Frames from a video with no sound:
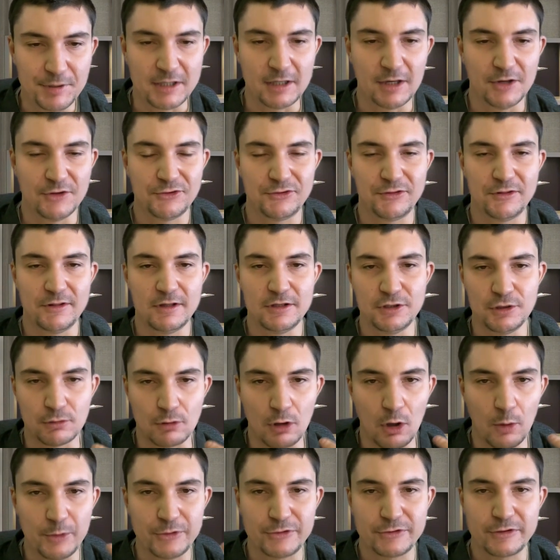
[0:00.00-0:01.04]
because
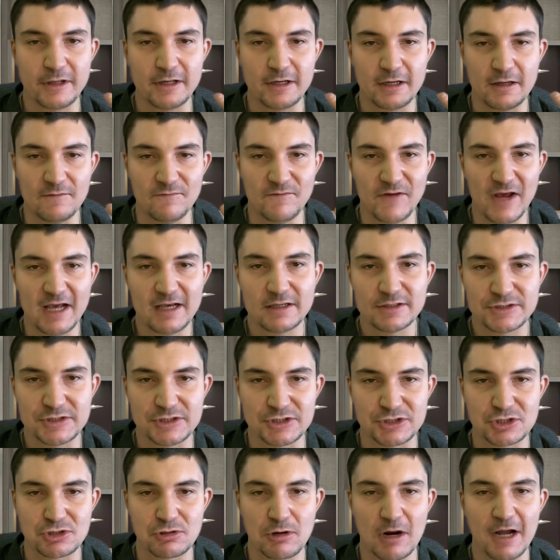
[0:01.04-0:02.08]
you're always thinking
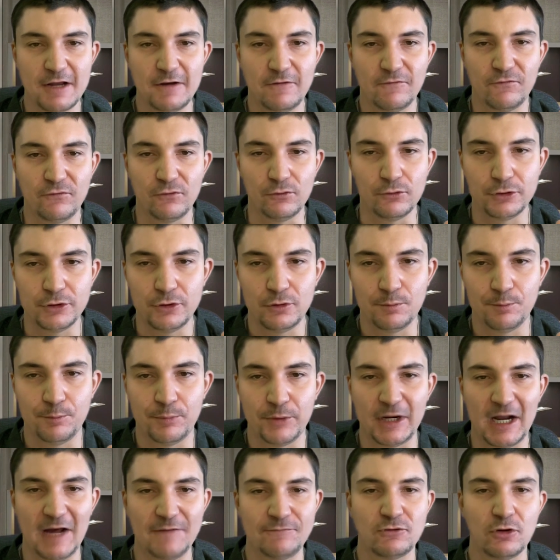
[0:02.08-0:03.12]
Vegas is trying to fool you.
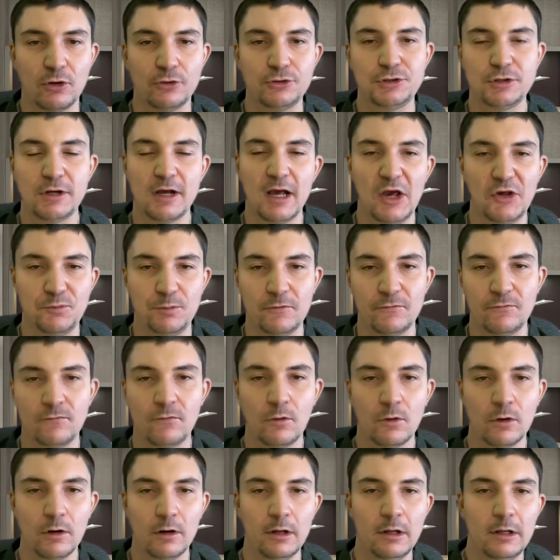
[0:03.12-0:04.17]
But I've told you guys
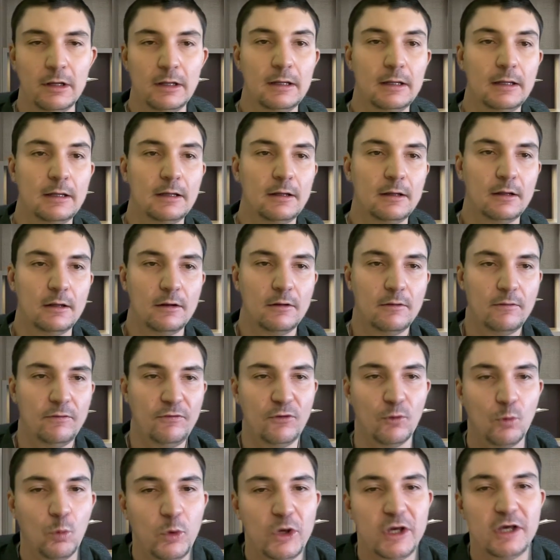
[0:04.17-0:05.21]
before,
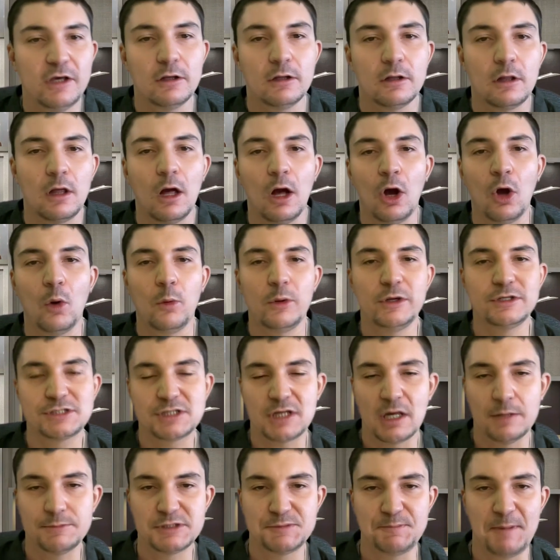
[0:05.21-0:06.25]
the wheel
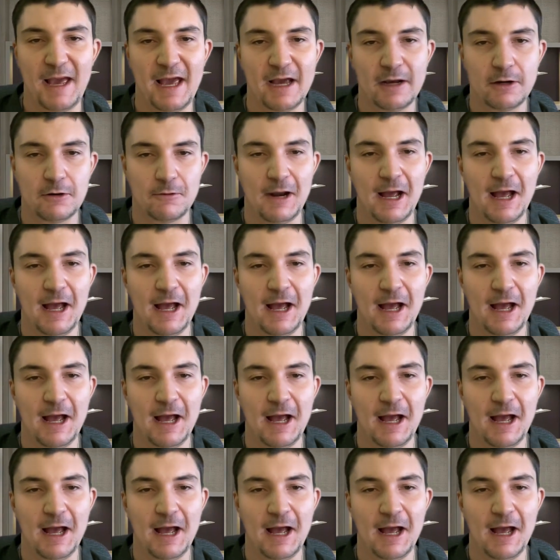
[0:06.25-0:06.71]
always comes back